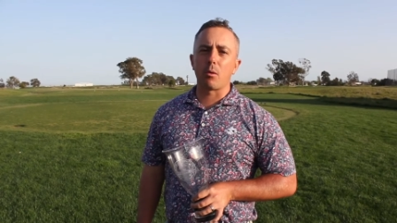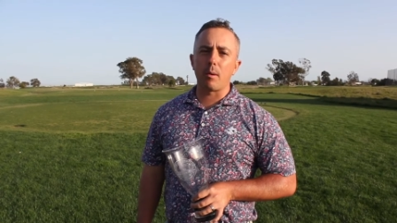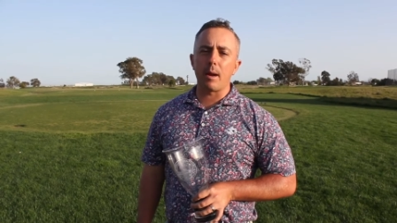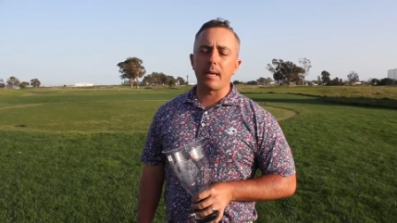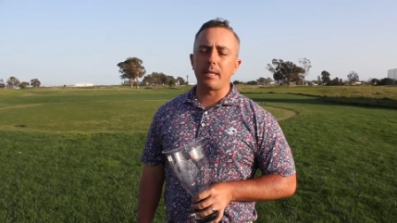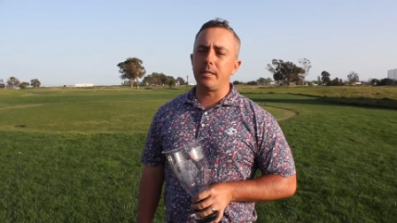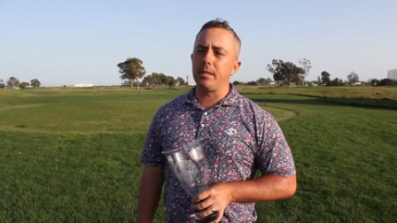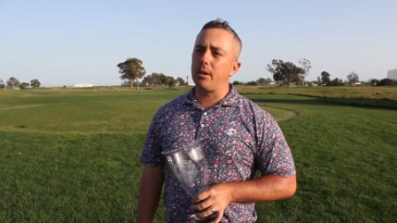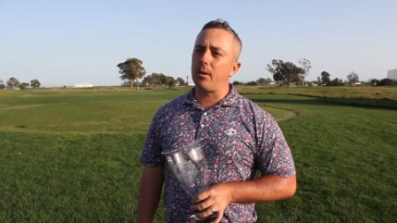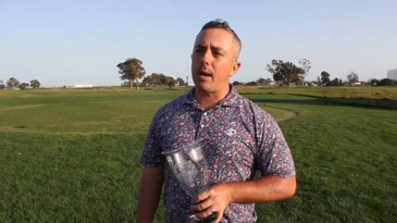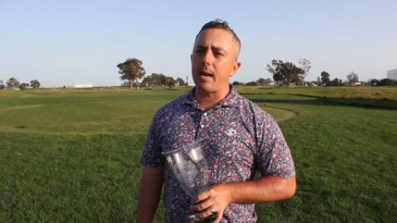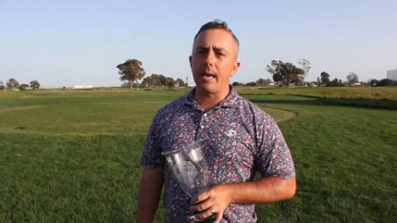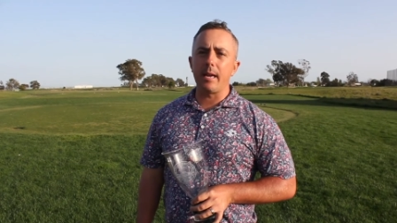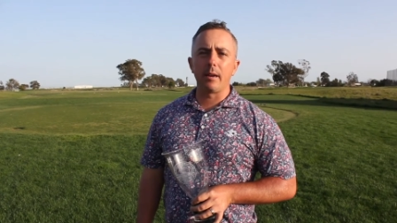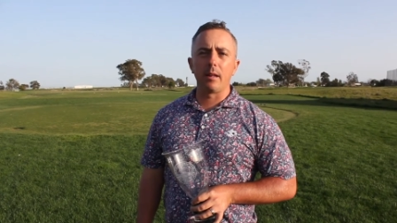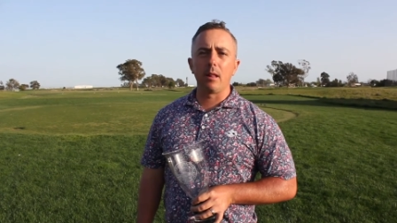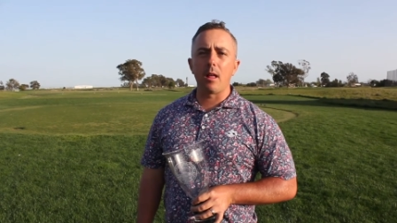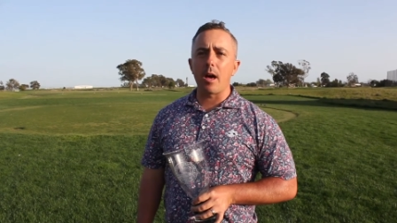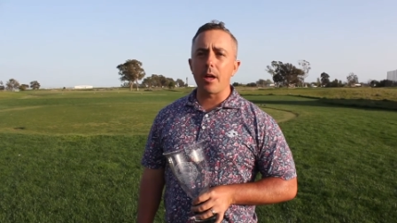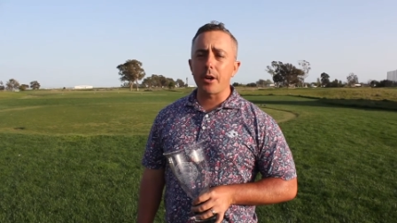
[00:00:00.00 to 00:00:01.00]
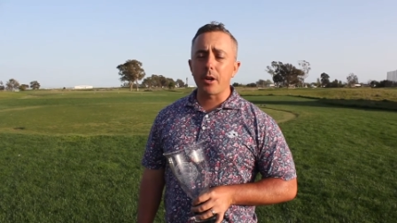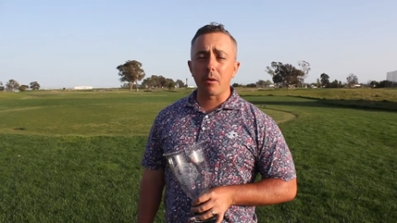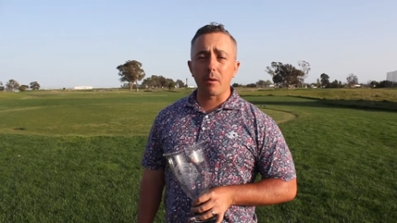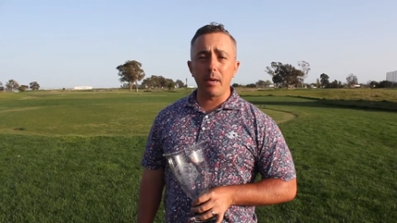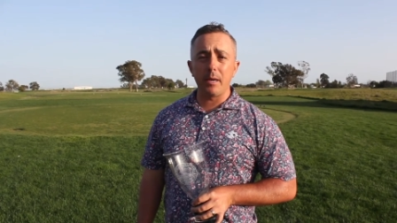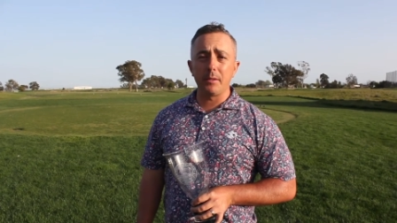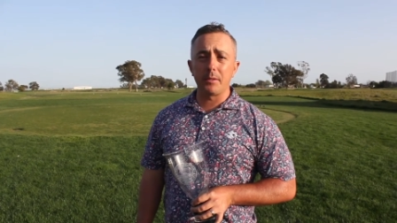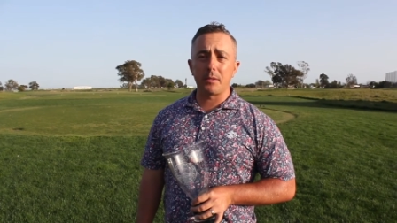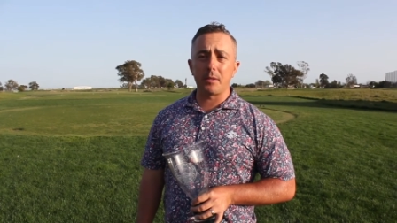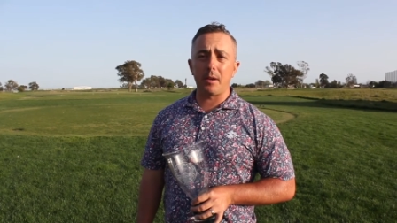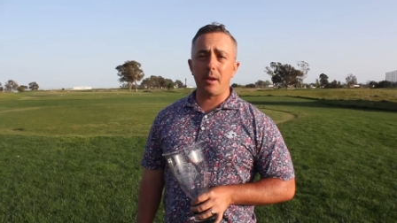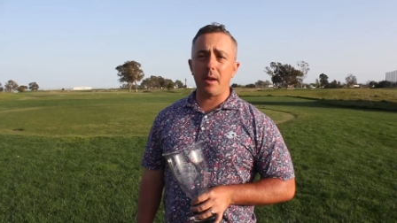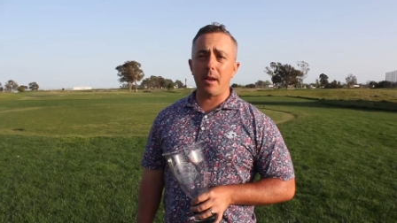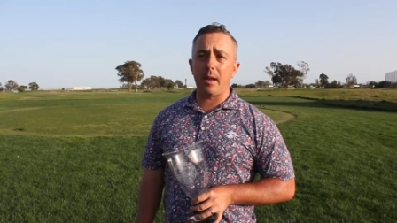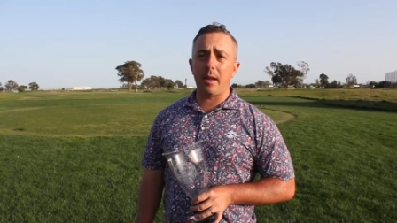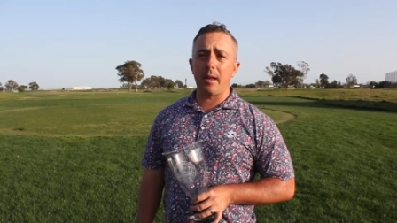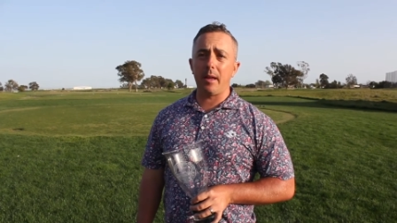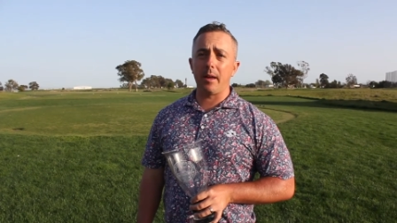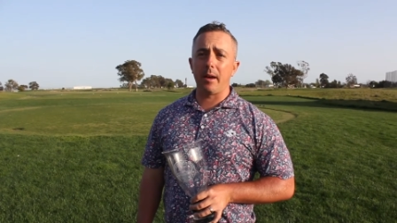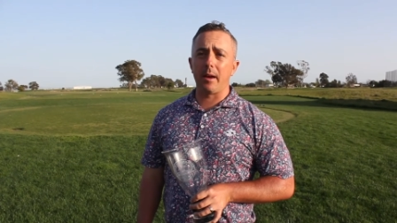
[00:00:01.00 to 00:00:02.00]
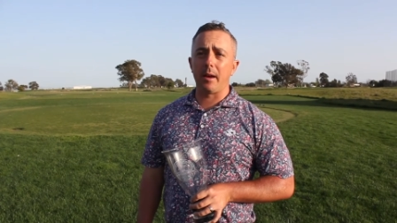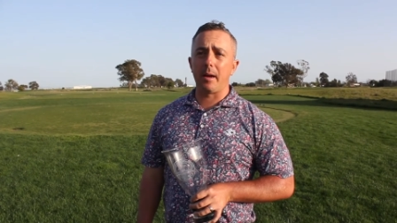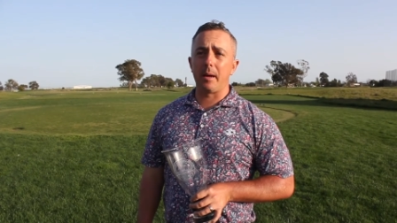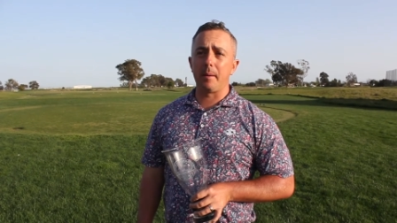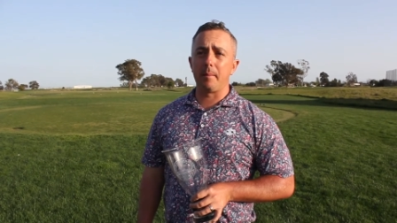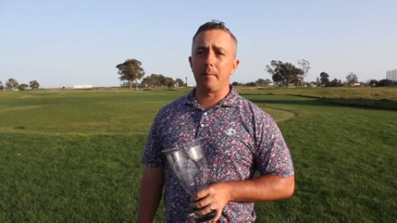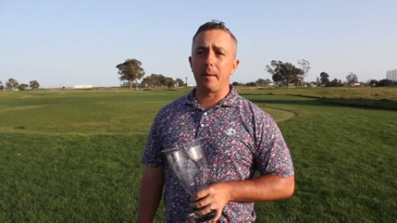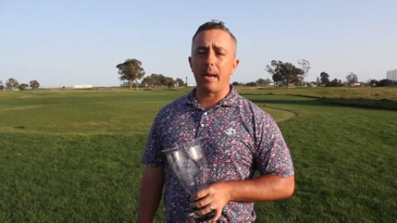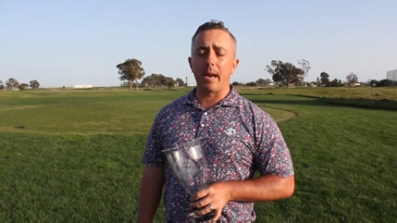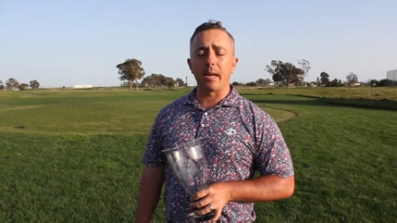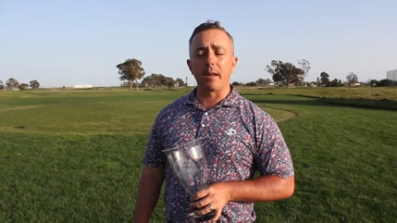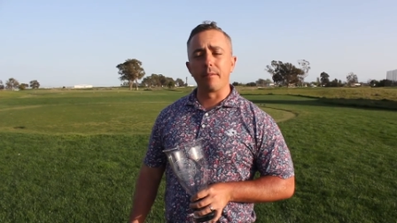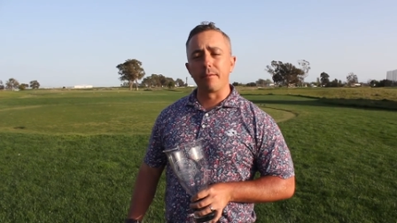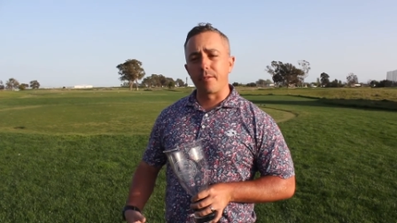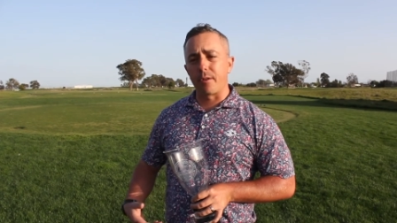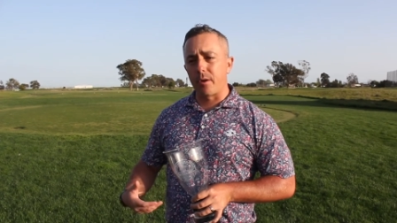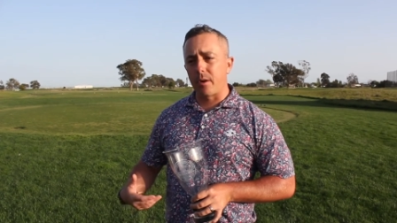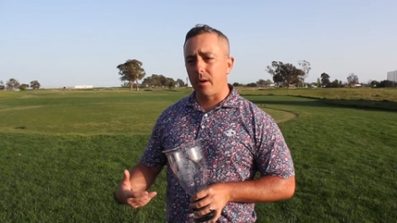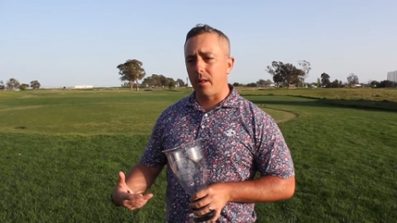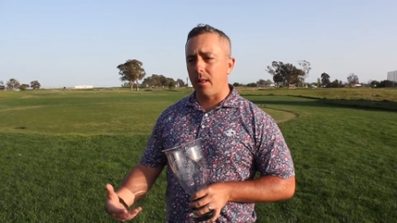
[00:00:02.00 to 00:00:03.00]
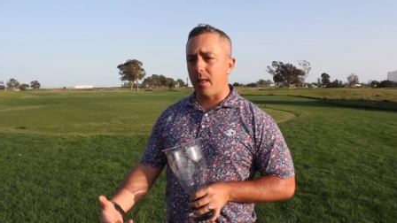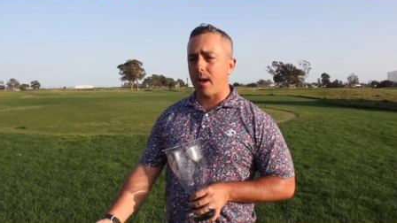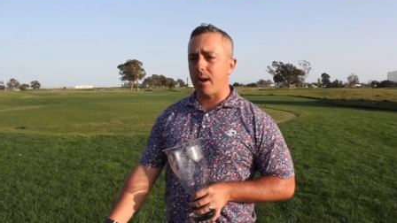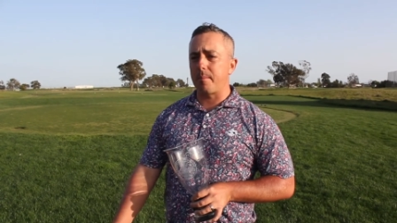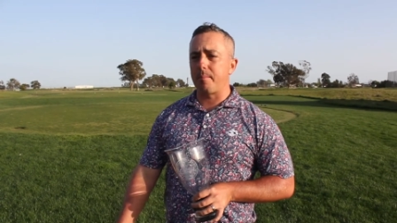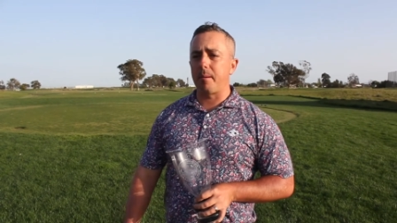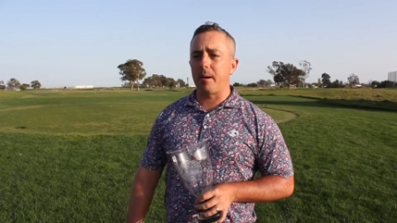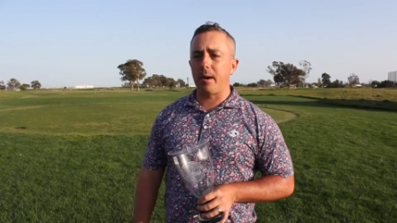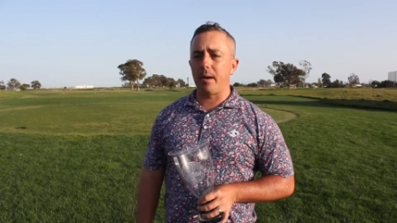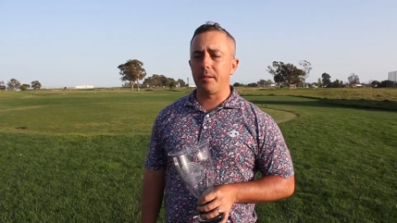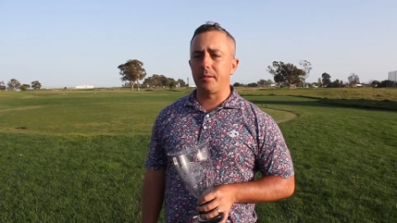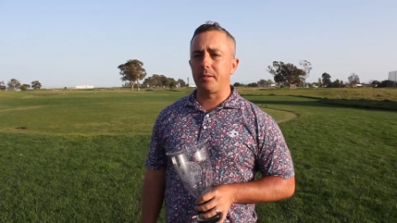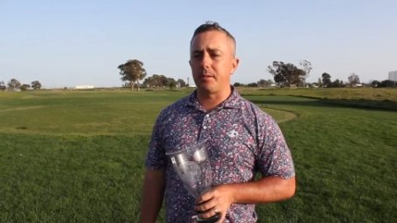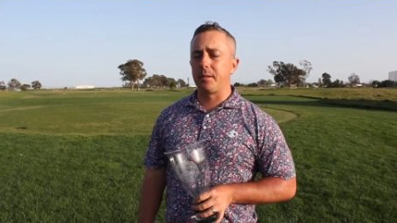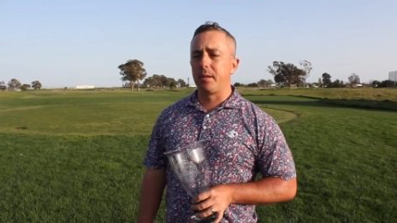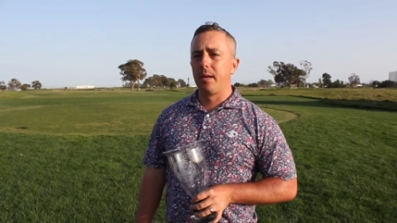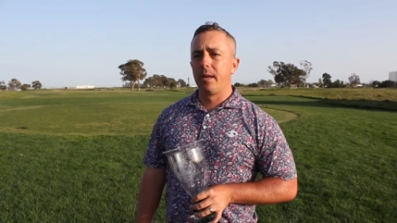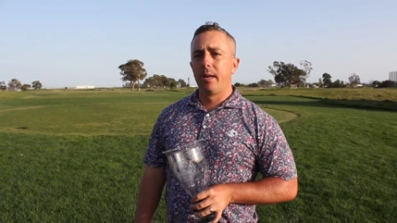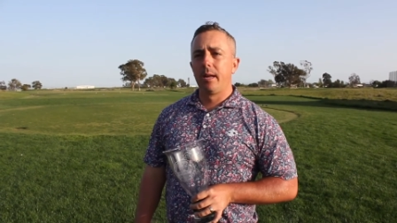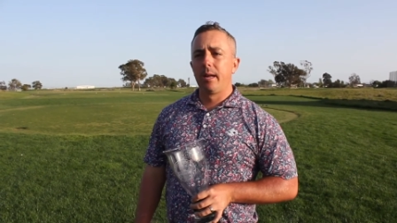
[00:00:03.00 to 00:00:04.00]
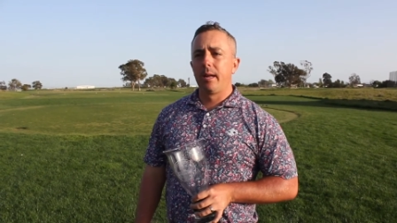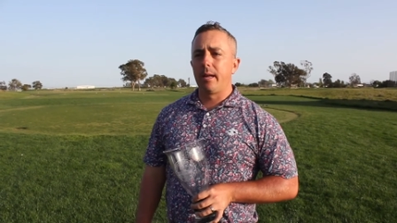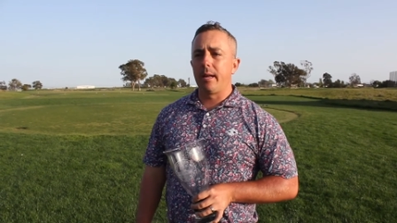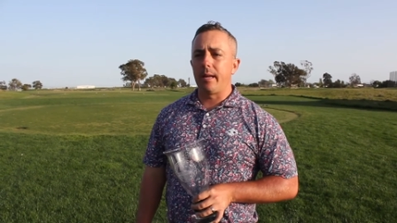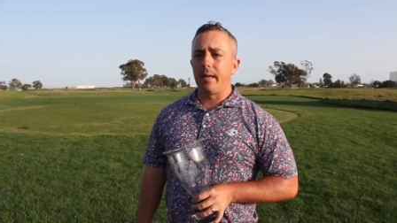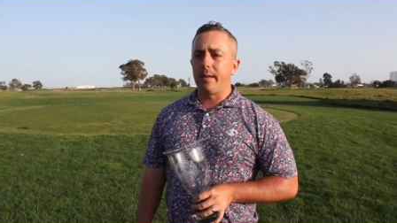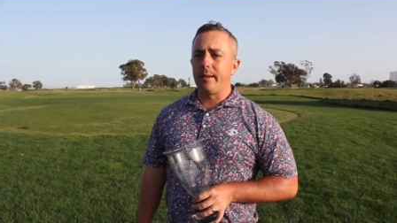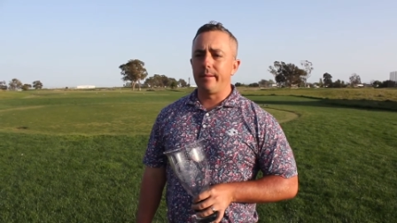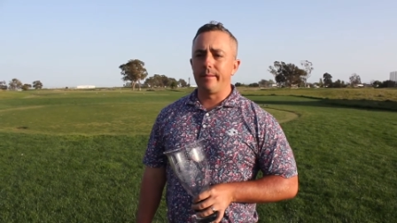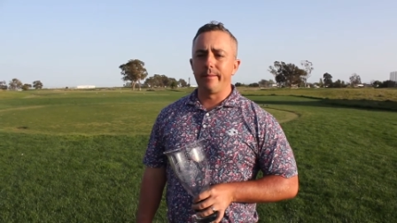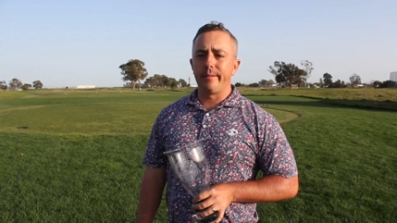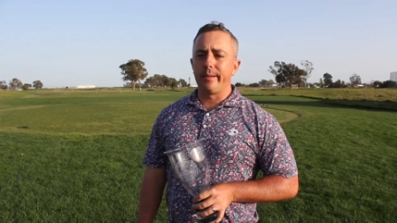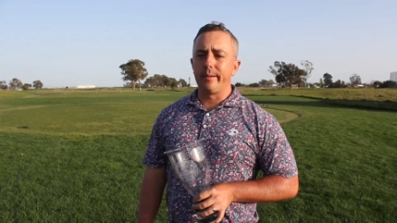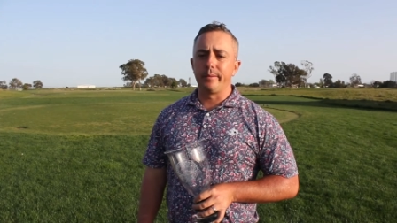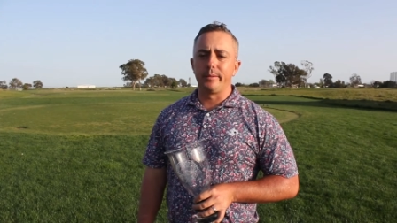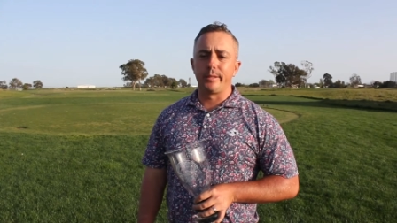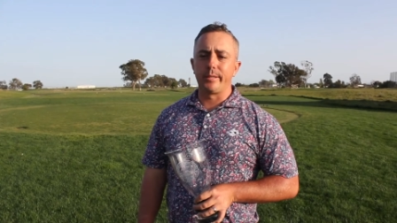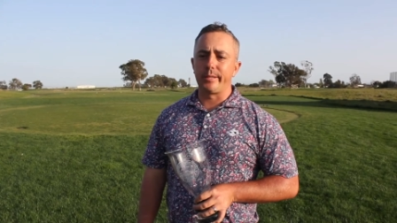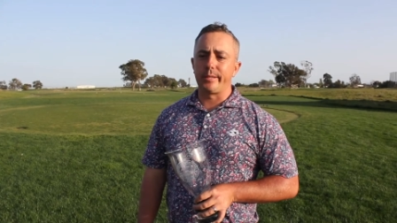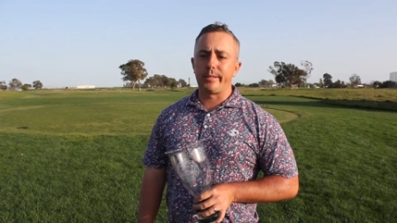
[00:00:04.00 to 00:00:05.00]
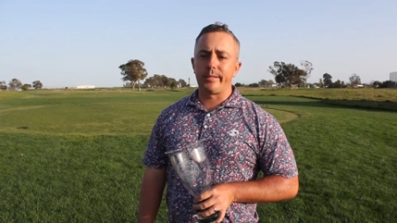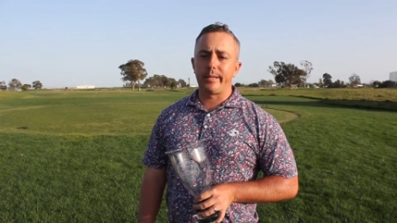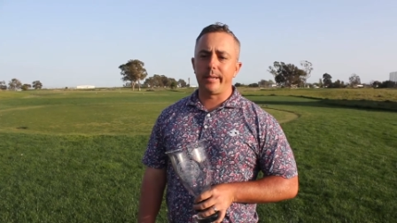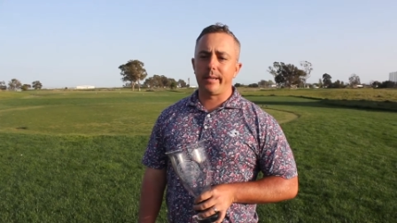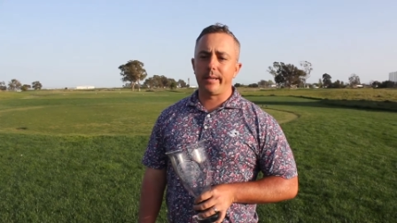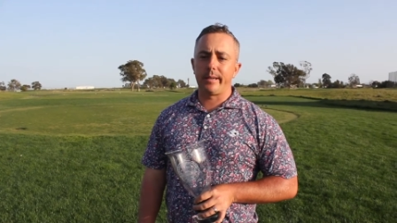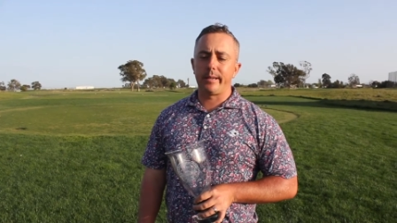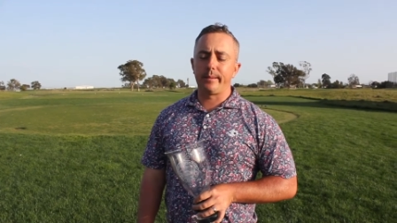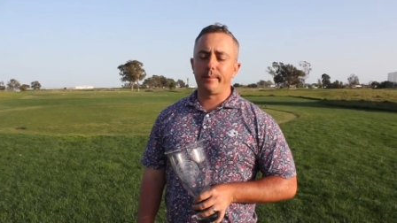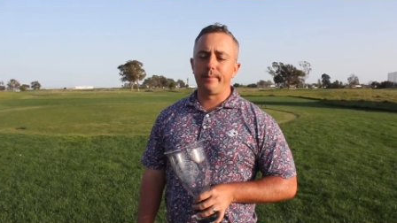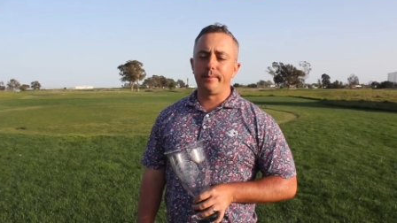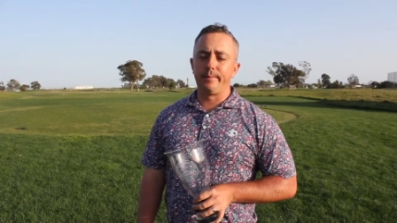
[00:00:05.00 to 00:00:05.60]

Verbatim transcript: Correct. You know, I hit a lot of greens today, um, and I converted a lot of putts, and it was just uh,